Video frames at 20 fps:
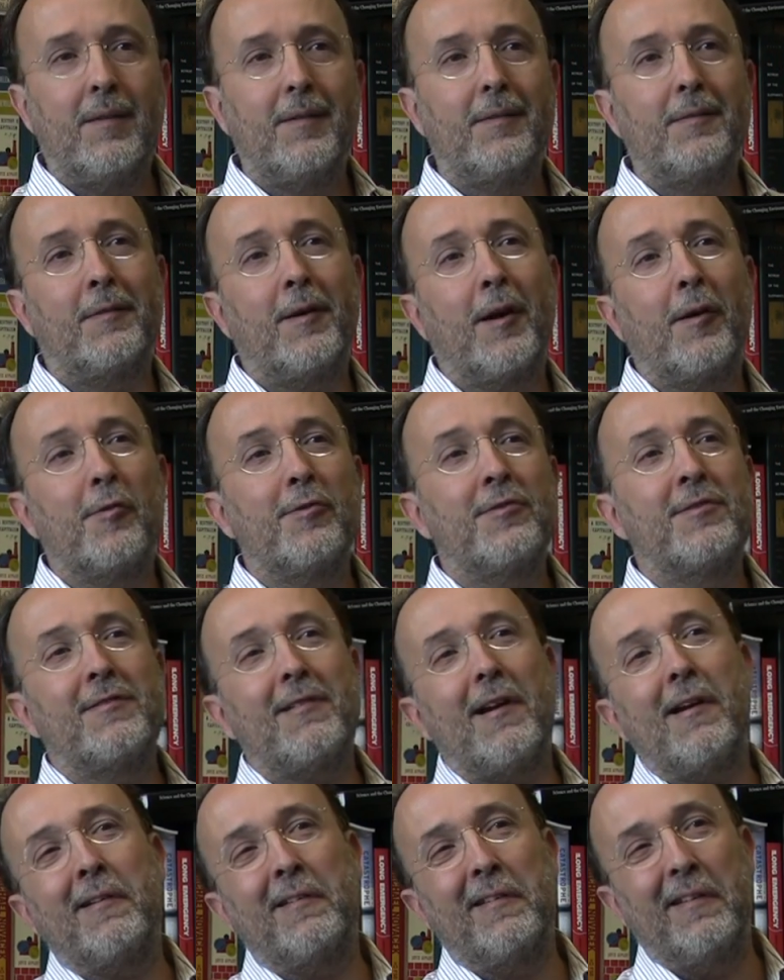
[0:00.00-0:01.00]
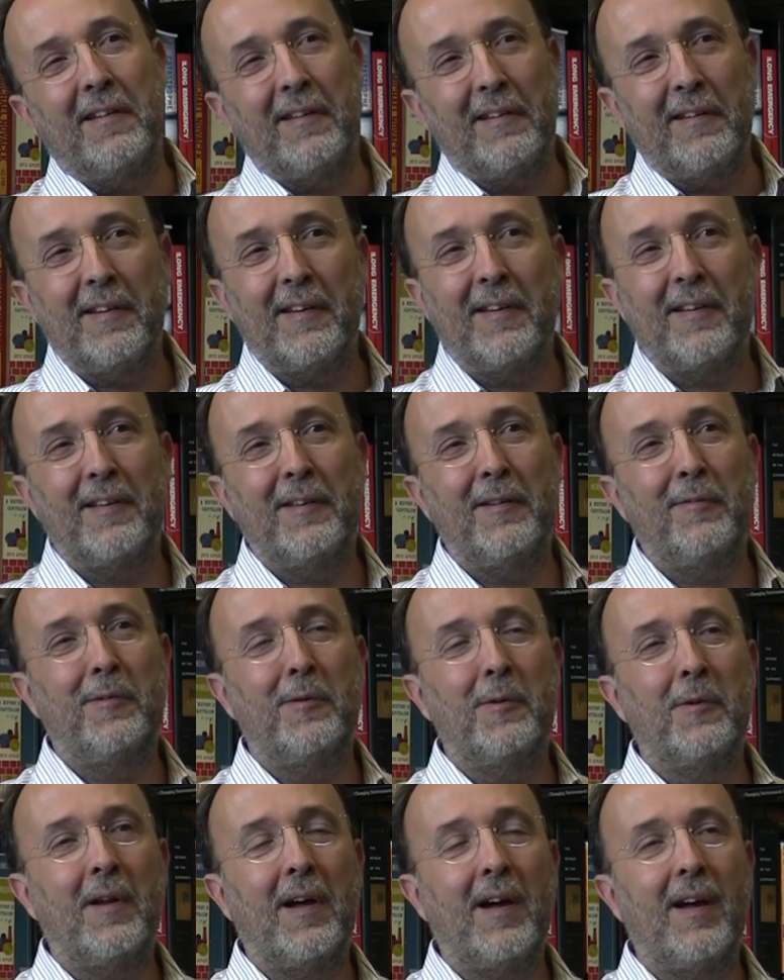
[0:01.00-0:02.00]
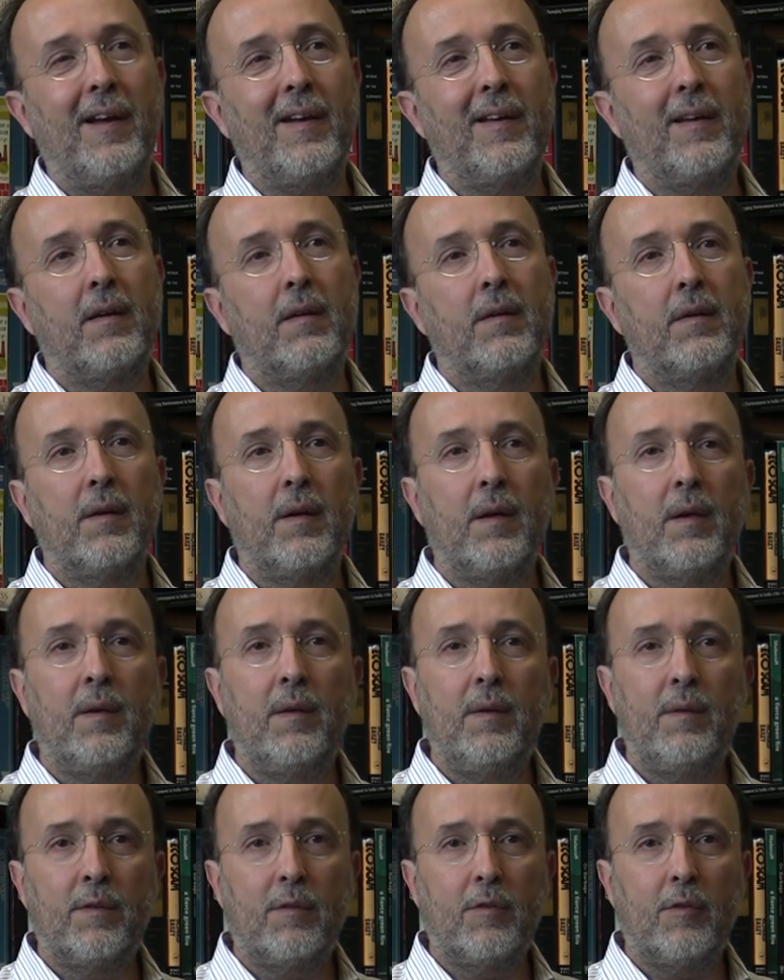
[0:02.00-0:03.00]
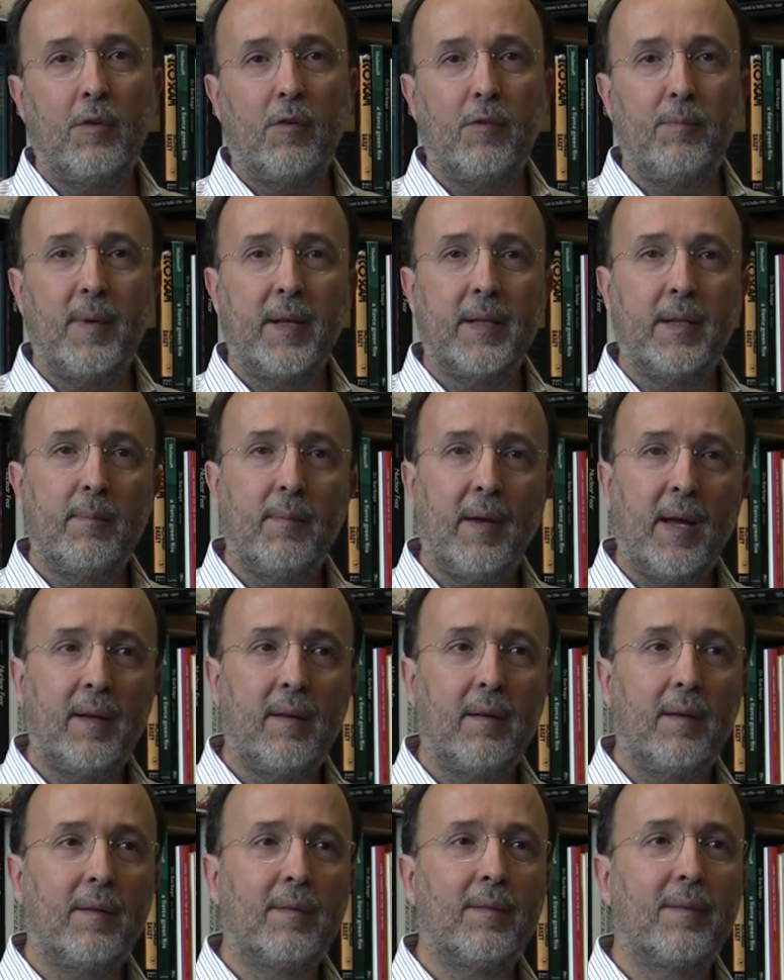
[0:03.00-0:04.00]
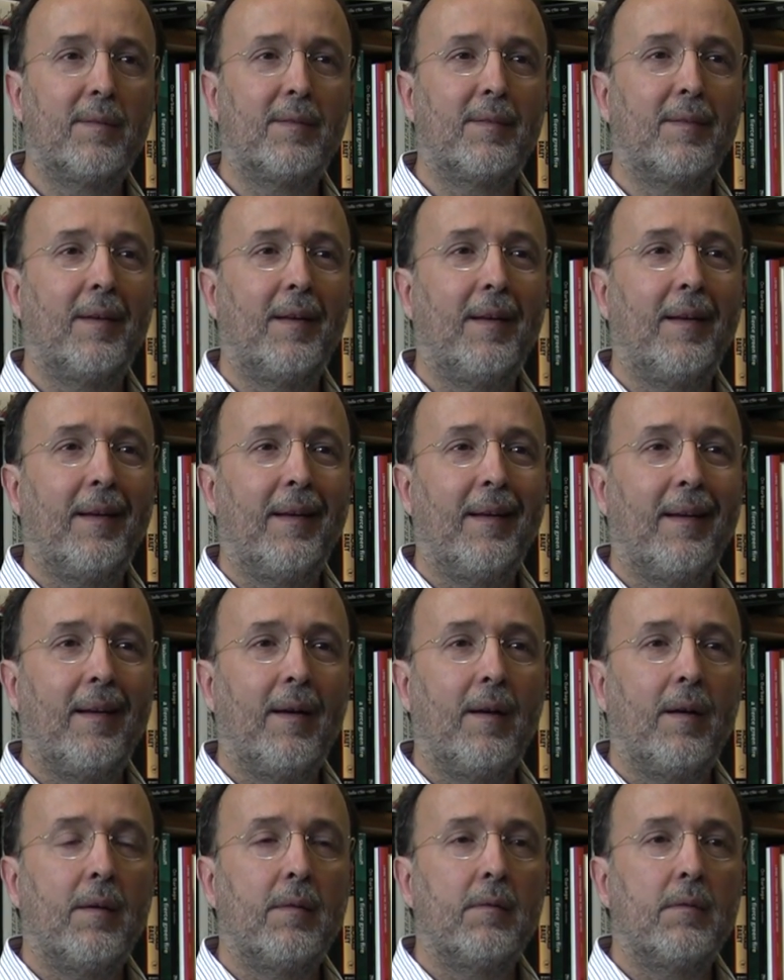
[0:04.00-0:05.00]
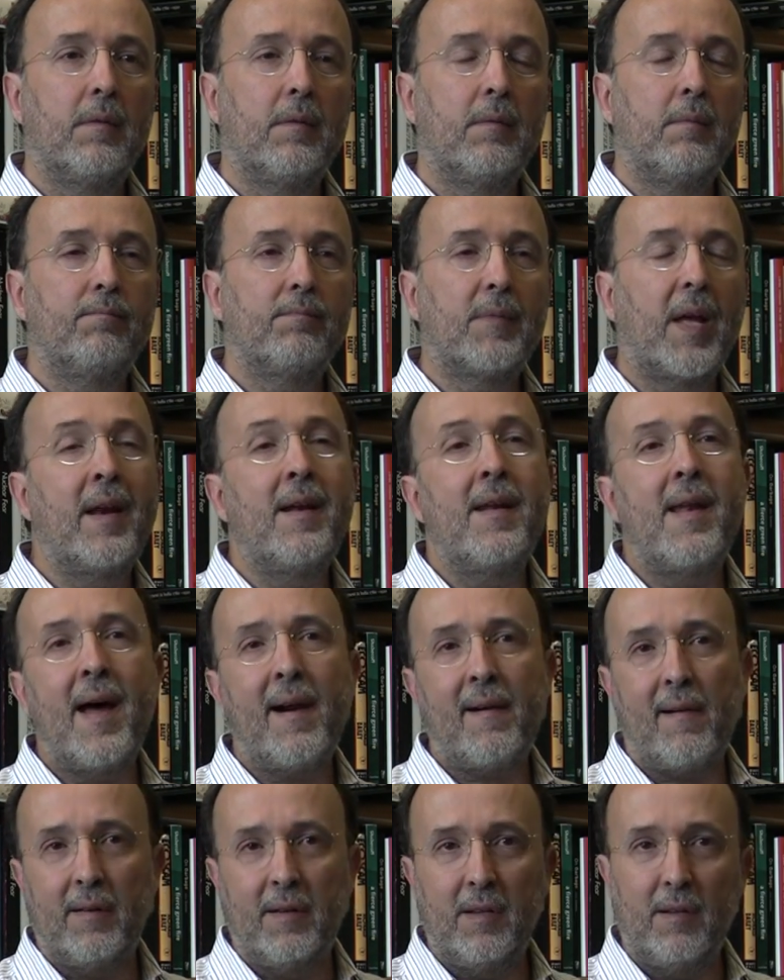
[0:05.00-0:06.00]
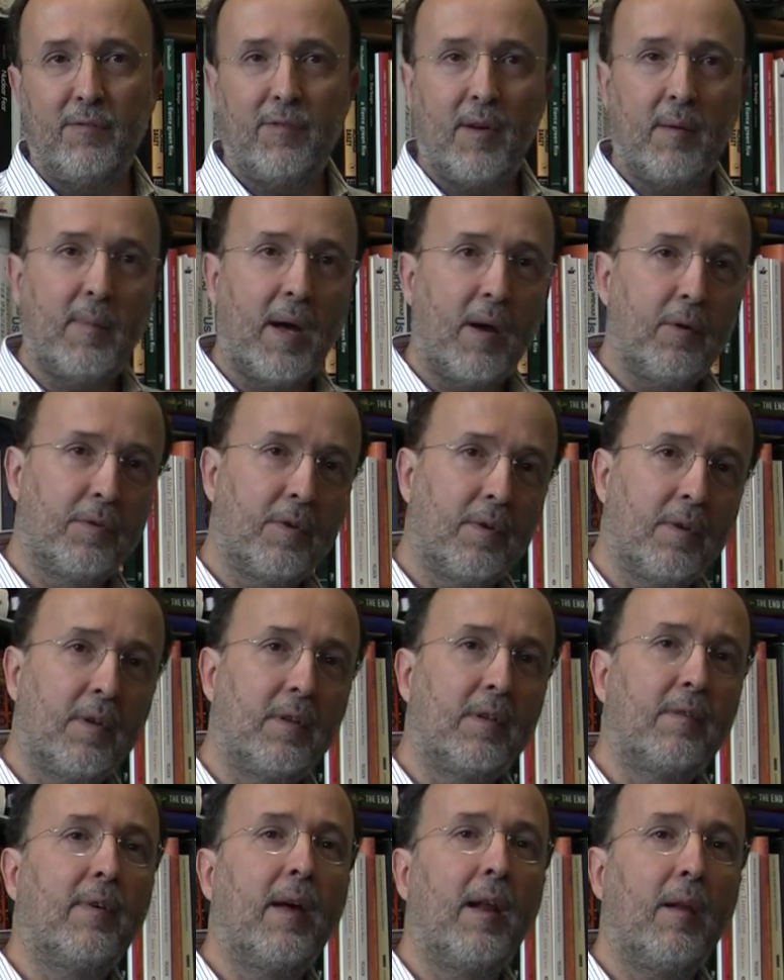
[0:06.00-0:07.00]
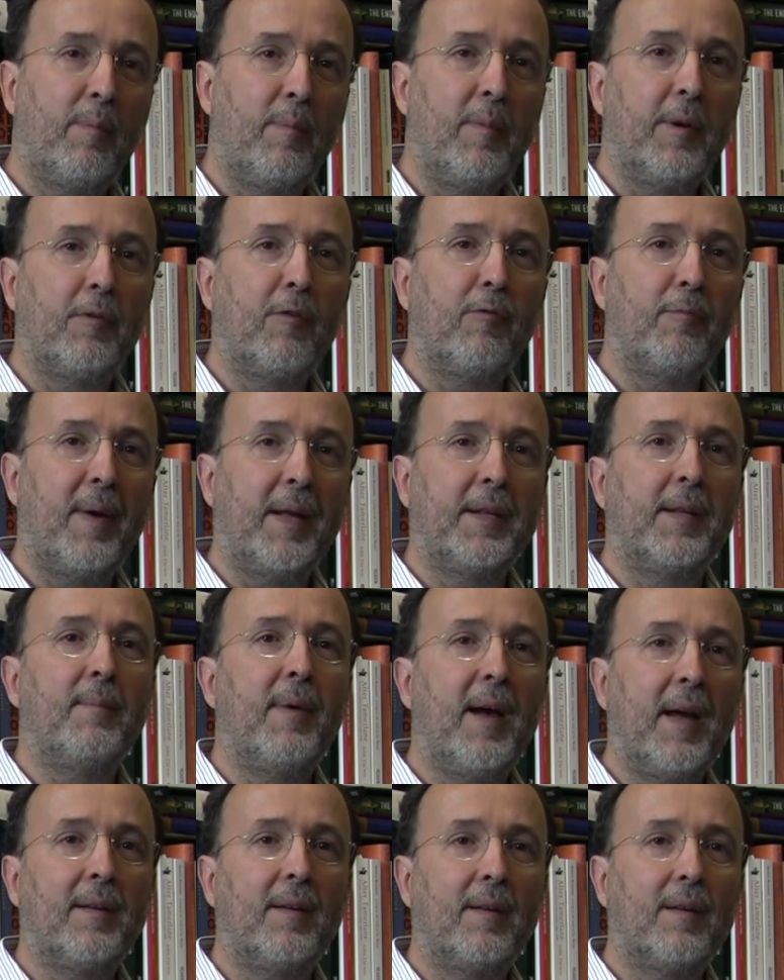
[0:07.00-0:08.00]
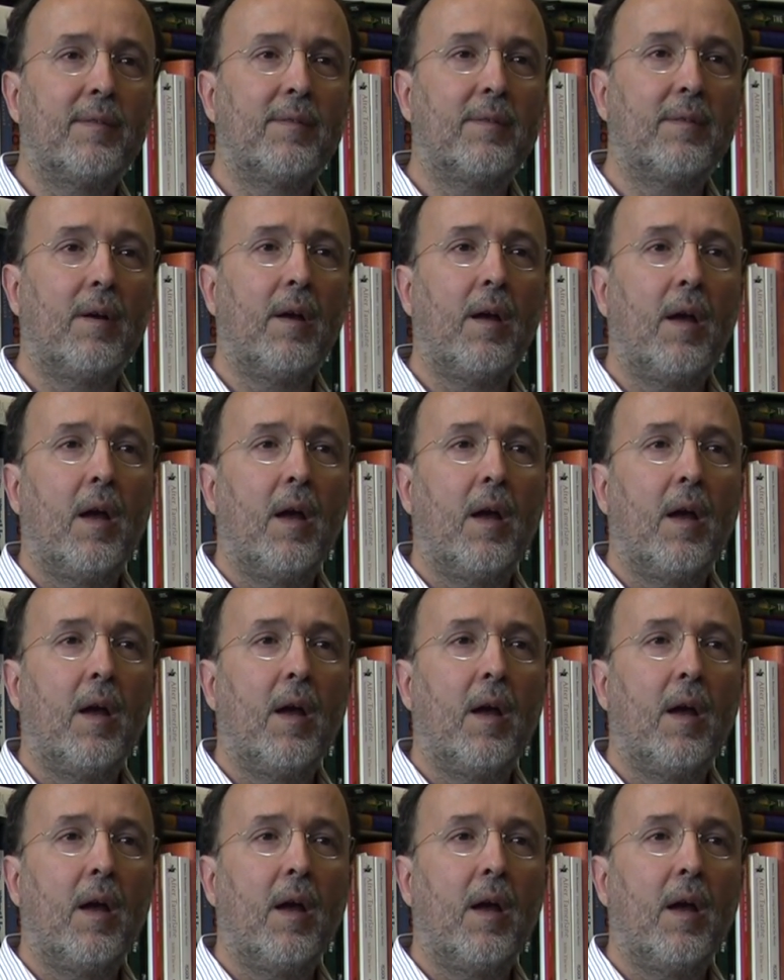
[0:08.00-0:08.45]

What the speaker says: reconstructing, if you like, a history of mathematics, a narrative about the development of mathematics,